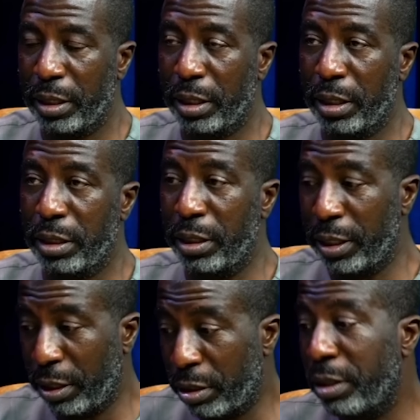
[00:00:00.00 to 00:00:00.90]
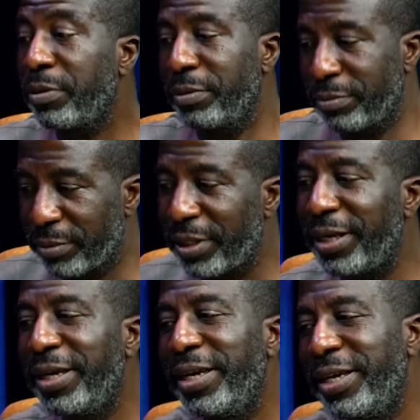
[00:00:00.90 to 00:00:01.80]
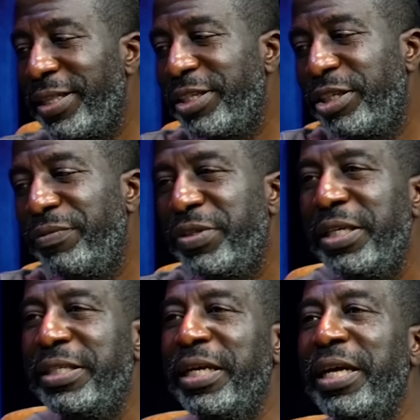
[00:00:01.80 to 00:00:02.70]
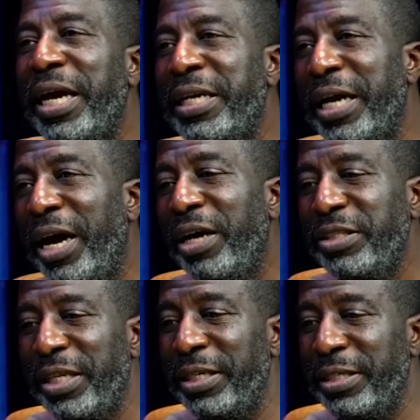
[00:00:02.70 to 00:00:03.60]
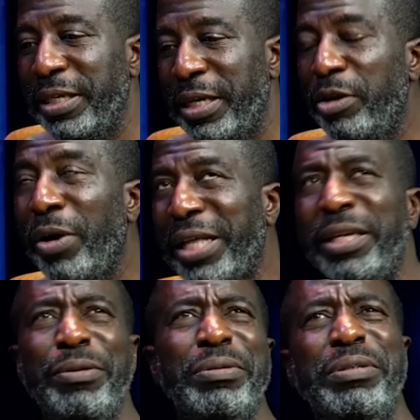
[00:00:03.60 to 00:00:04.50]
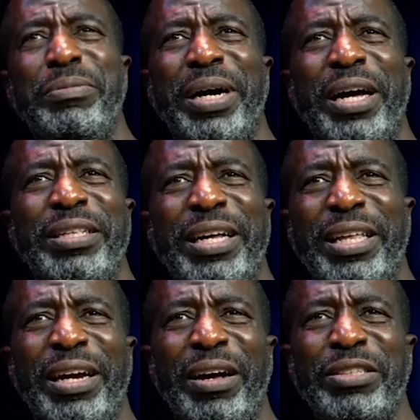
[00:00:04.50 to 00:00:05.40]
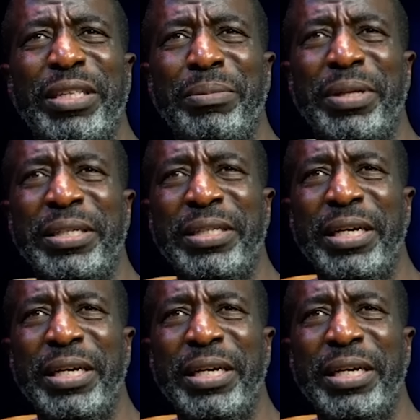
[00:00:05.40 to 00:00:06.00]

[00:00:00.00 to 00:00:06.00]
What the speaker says: The chief detail had asked that, no, I think it was even my dad that asked them that,